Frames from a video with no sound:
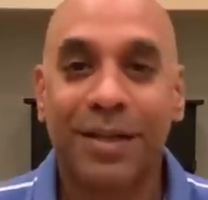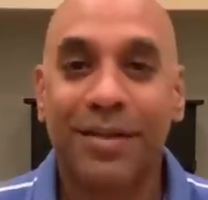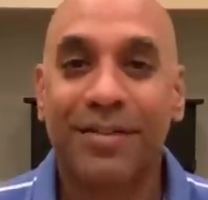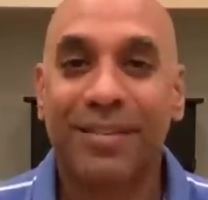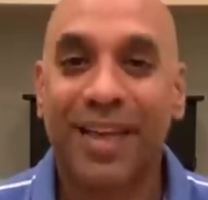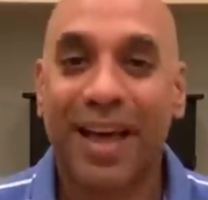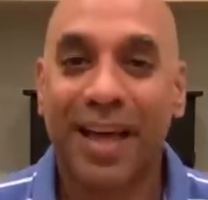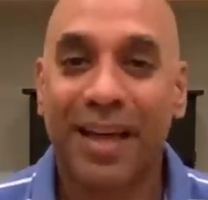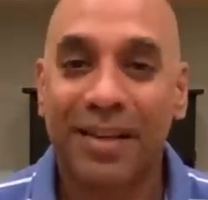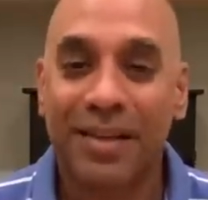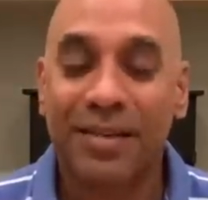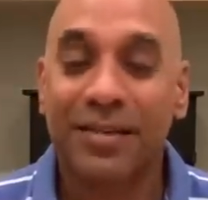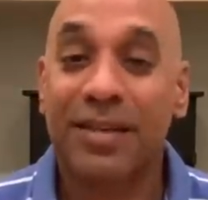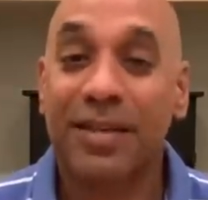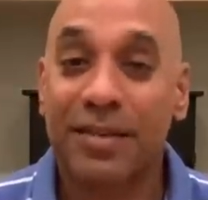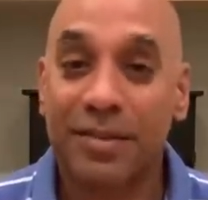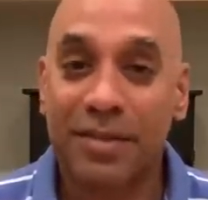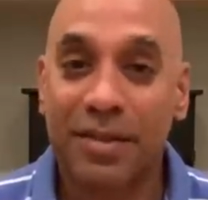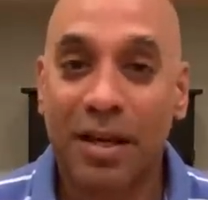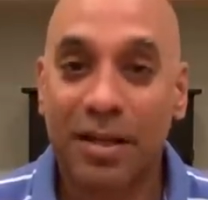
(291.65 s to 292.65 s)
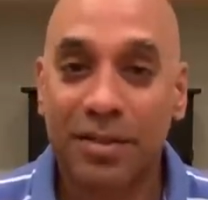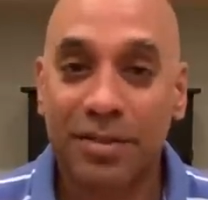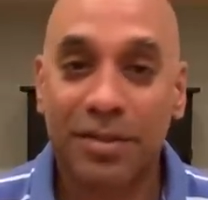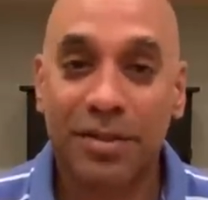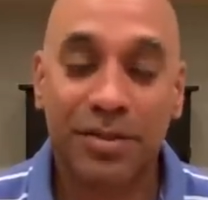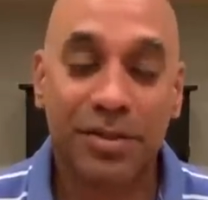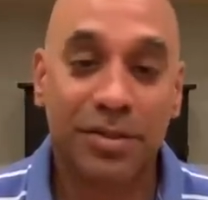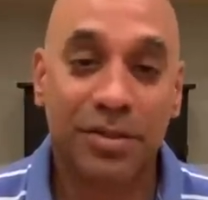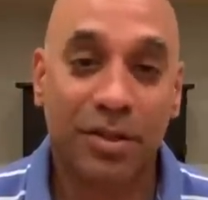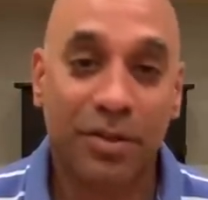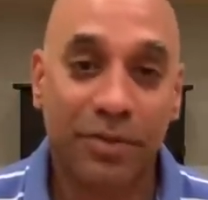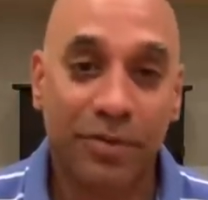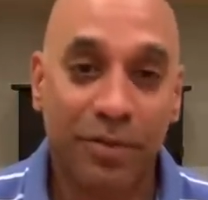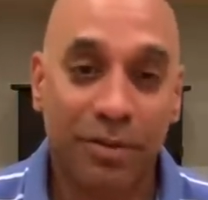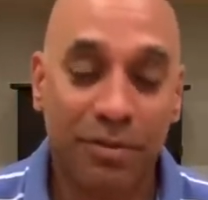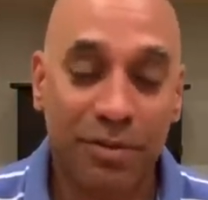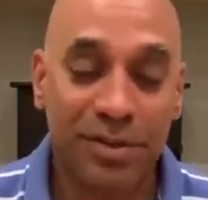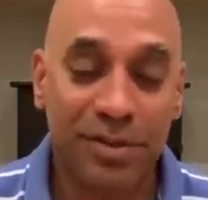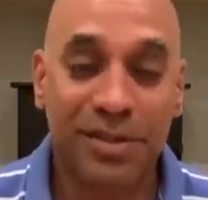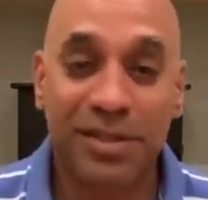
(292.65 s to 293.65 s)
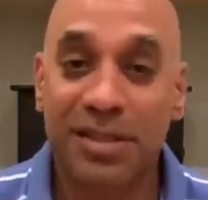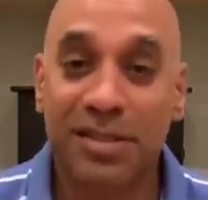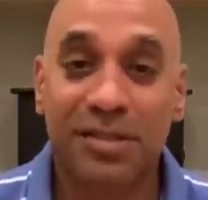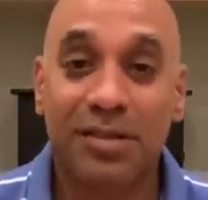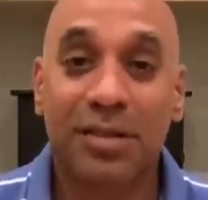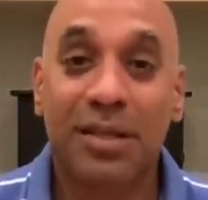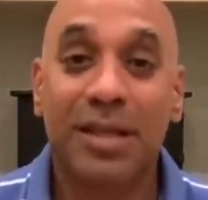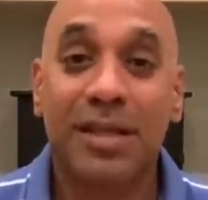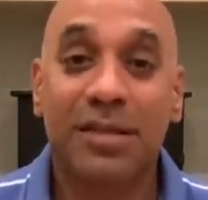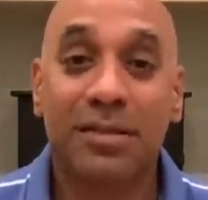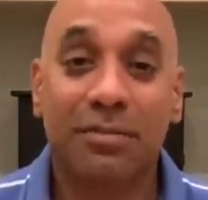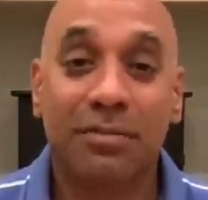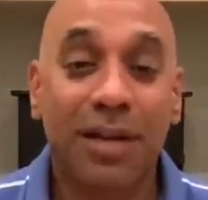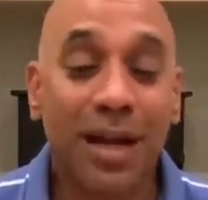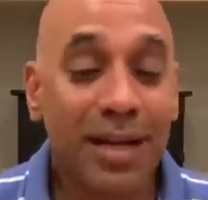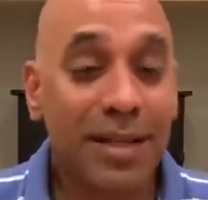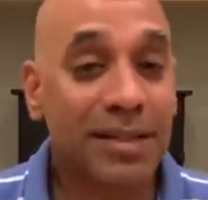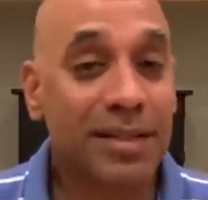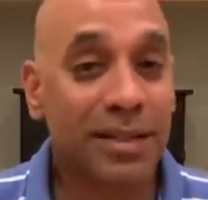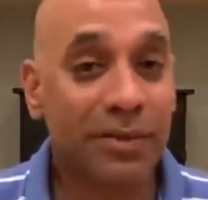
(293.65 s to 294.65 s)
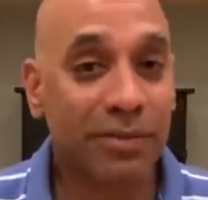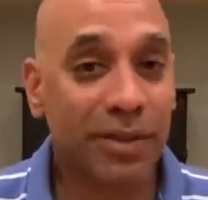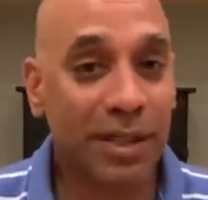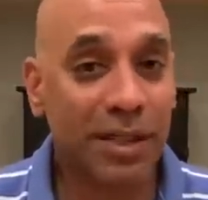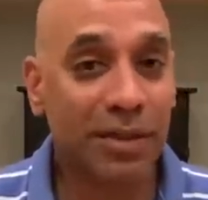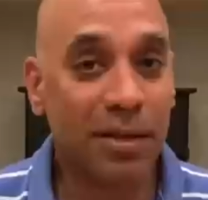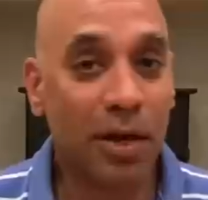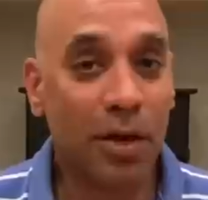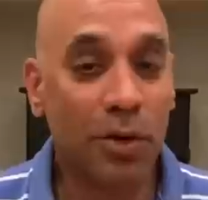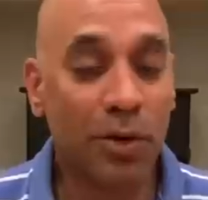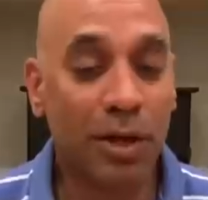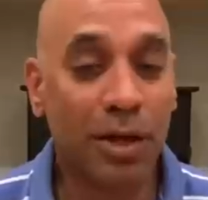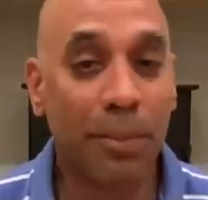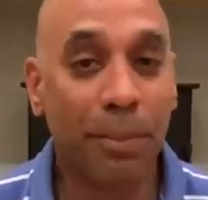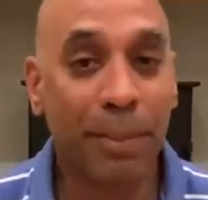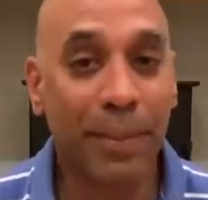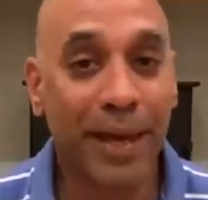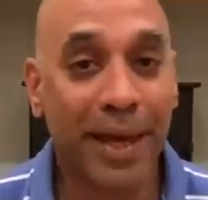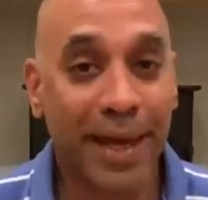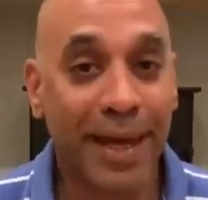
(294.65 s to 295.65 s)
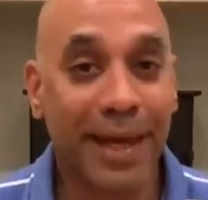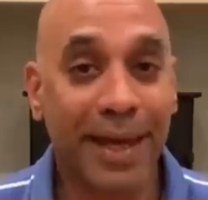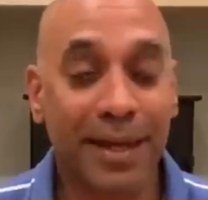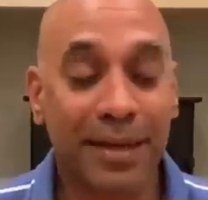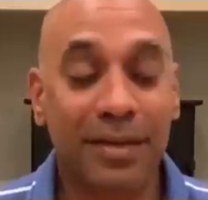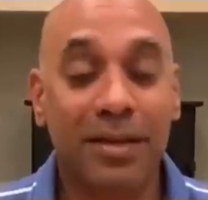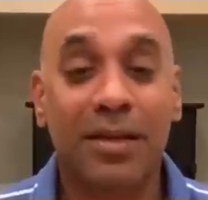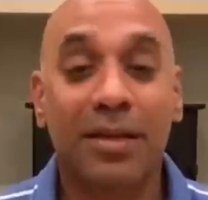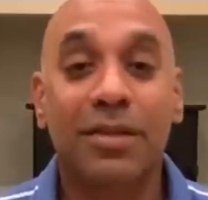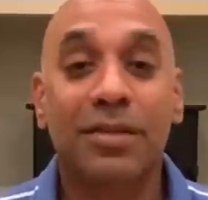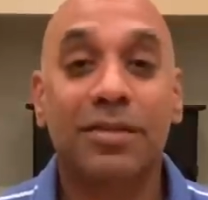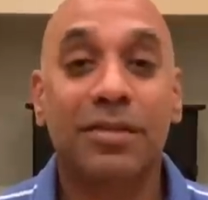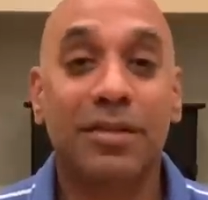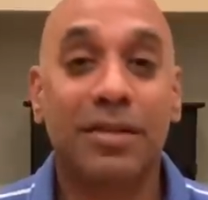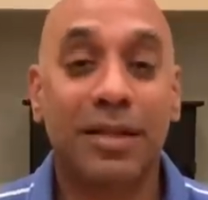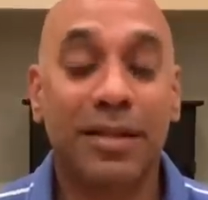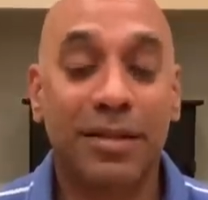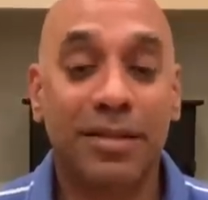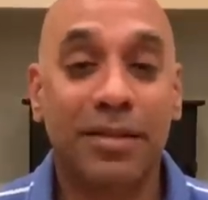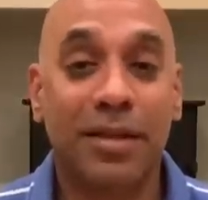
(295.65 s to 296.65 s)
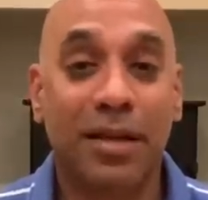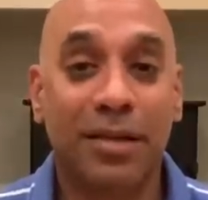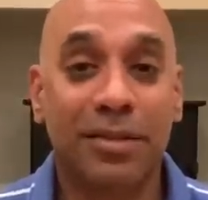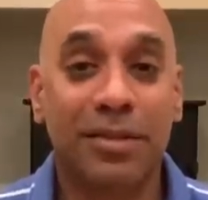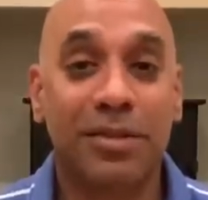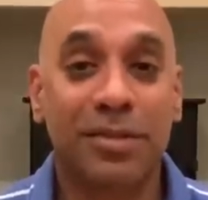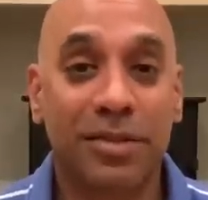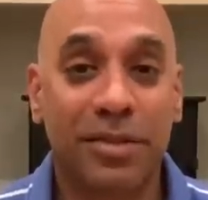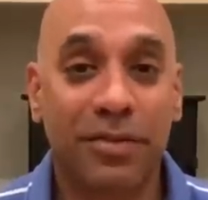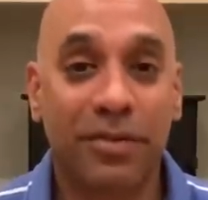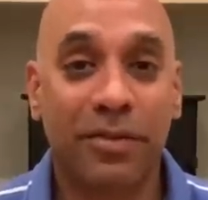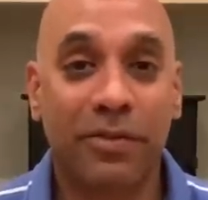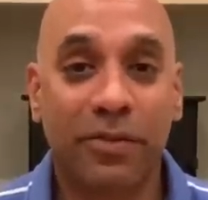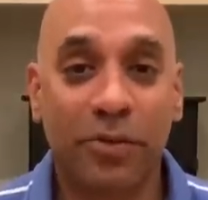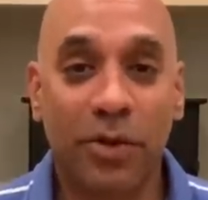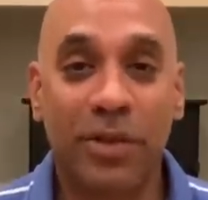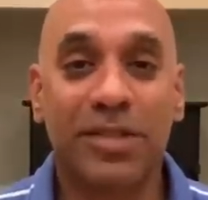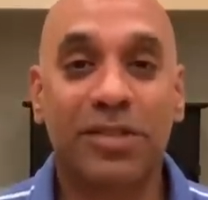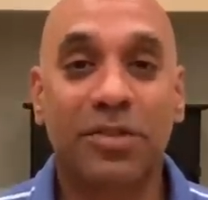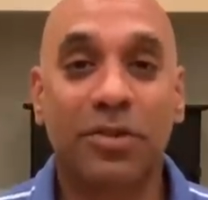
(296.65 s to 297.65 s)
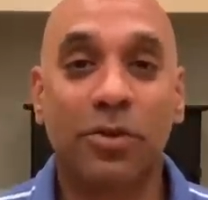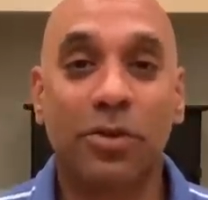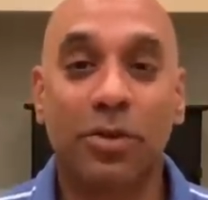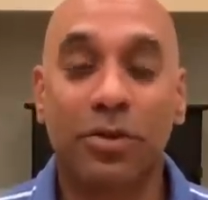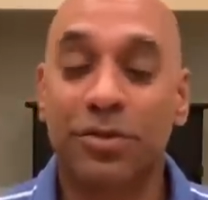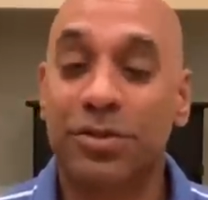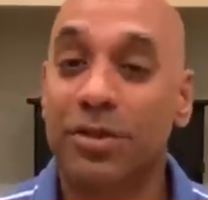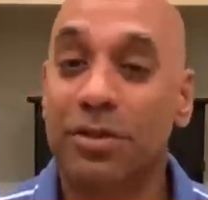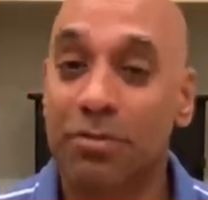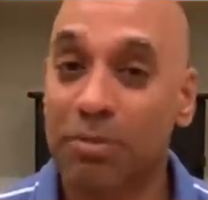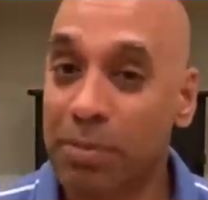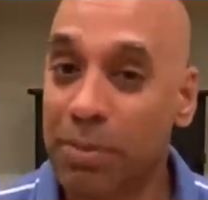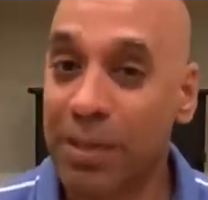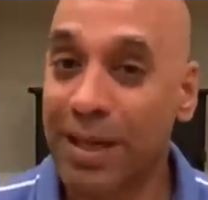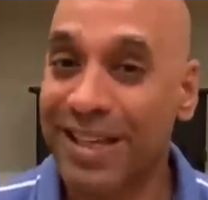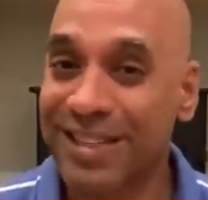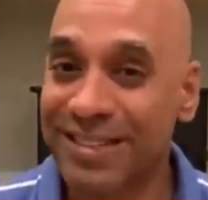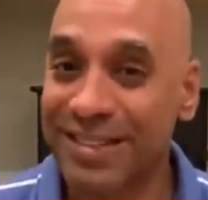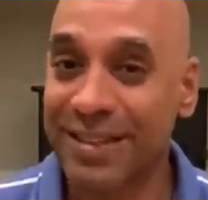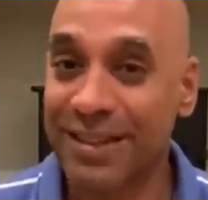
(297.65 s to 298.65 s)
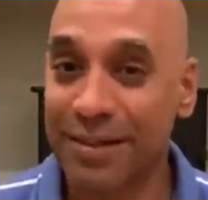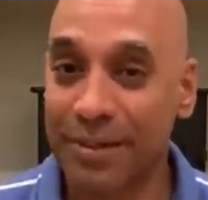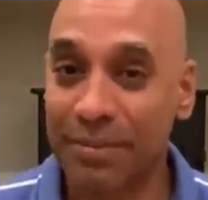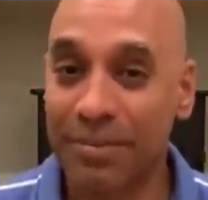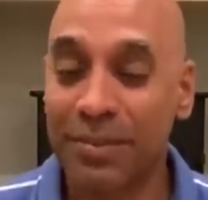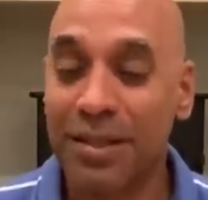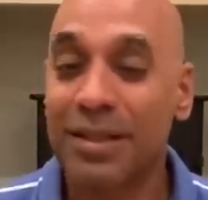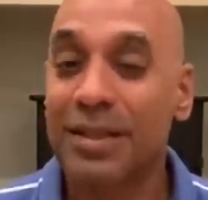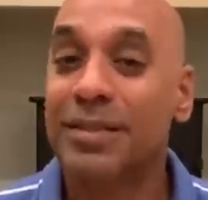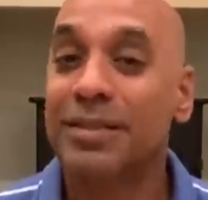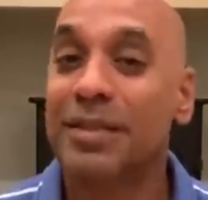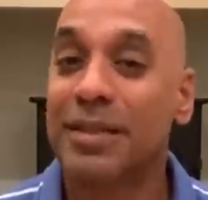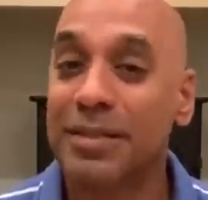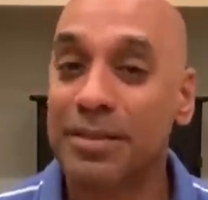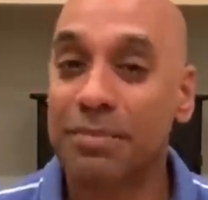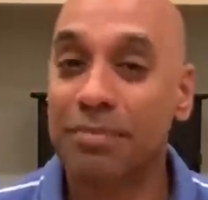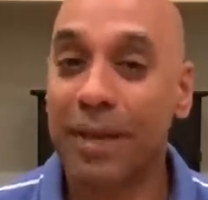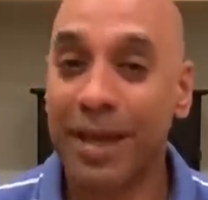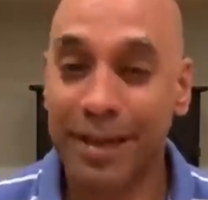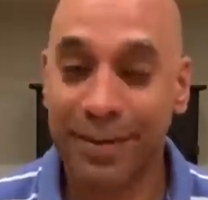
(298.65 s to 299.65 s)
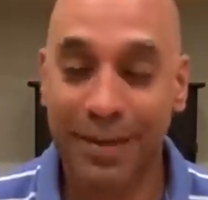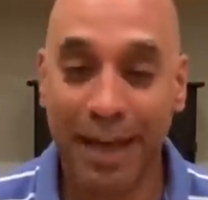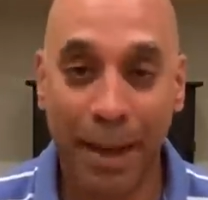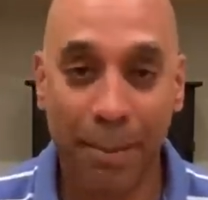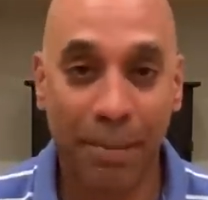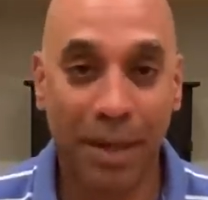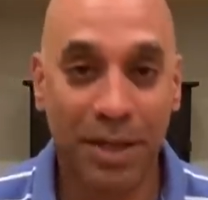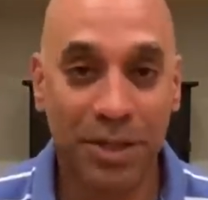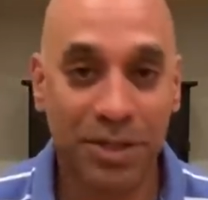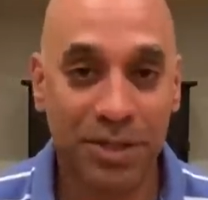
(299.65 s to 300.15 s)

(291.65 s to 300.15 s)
that the inductance of the resistor is relatively low compared to the inductance of the voice coil, so replacing them doesn't make that much